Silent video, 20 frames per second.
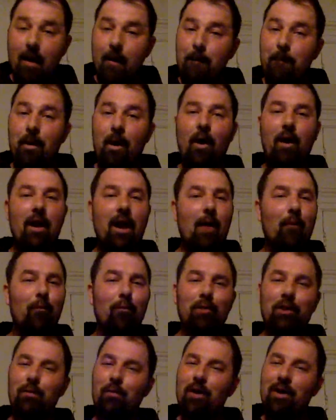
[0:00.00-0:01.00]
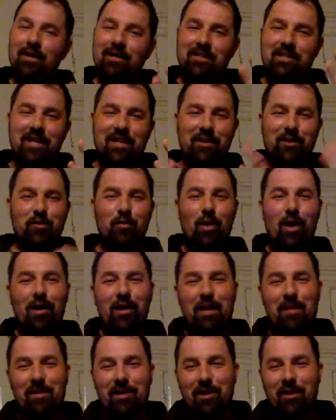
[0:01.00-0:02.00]
But I really want to say just
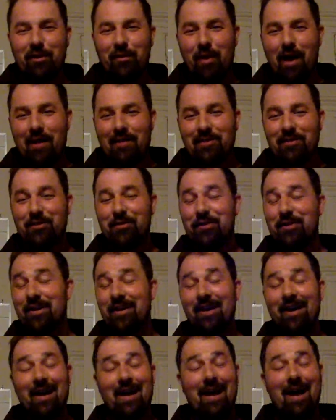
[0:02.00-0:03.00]
welcome and congrats to you.